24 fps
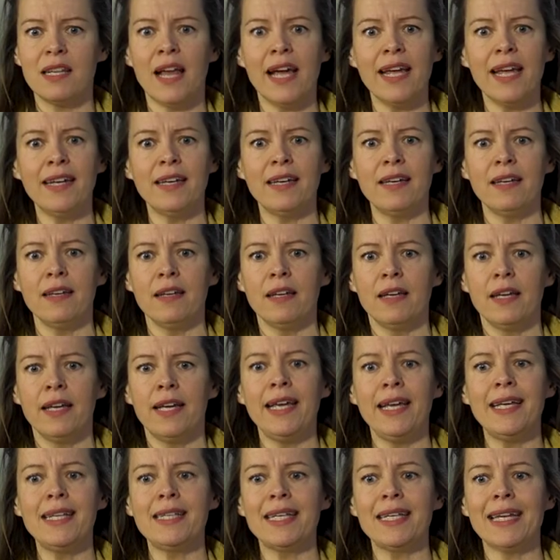like
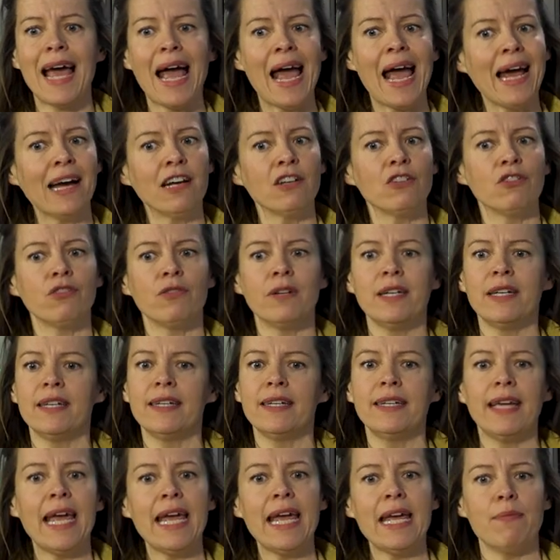he's an actor in
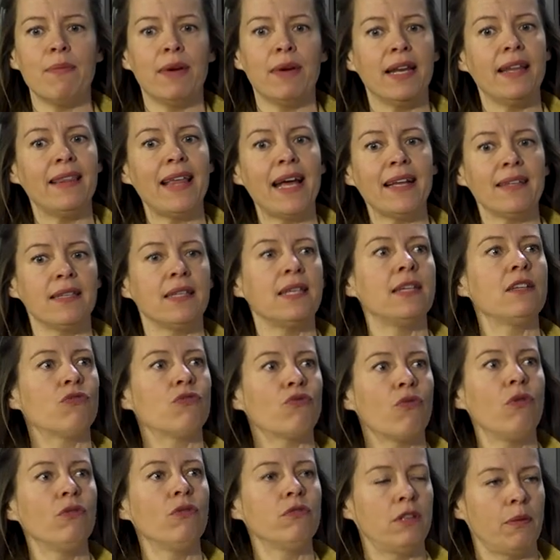a game, and that's his
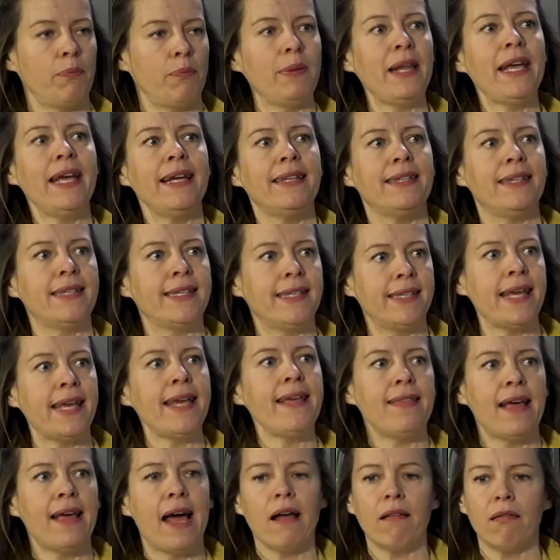role to play, to
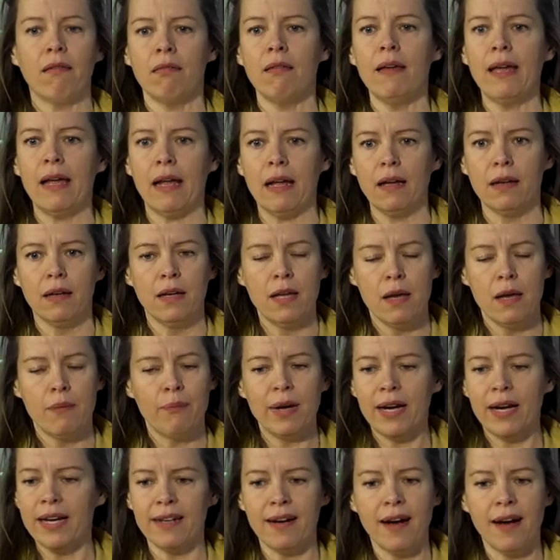say that thing.
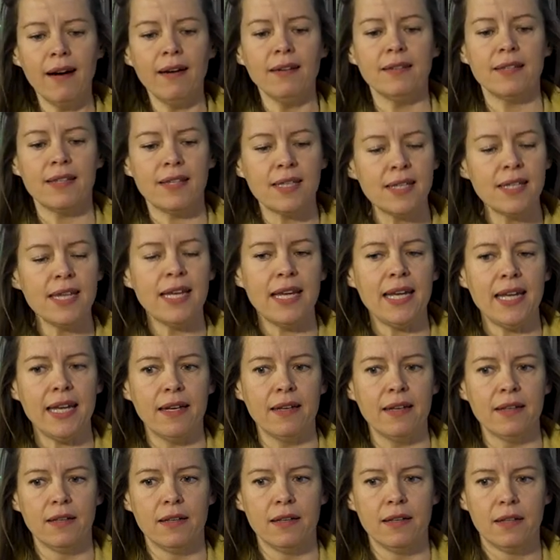But I can't
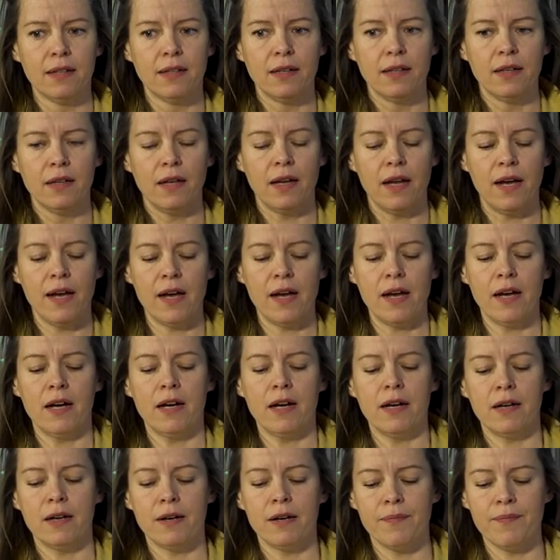see.
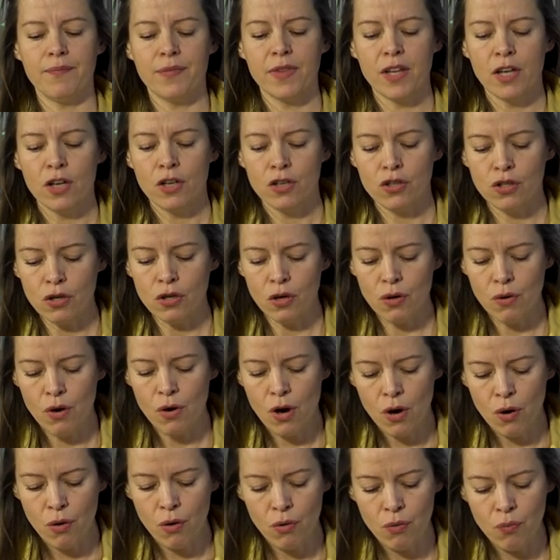Um, so
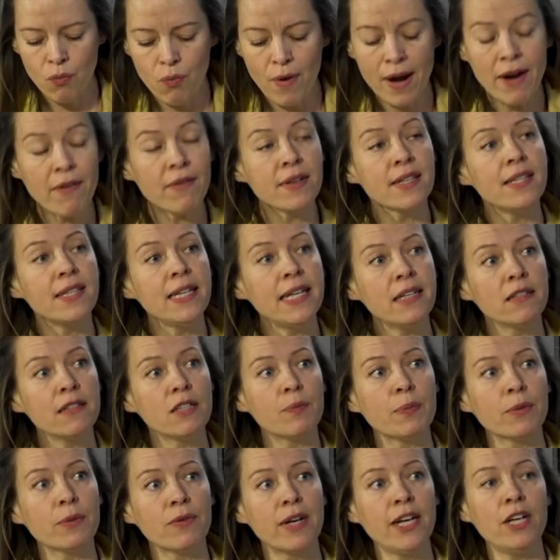where is the
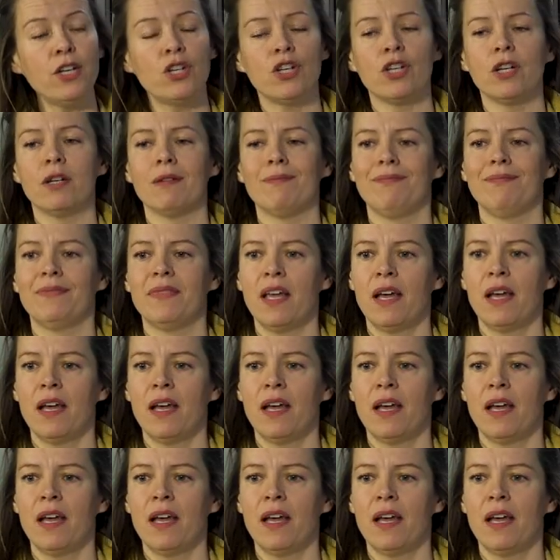inspiration?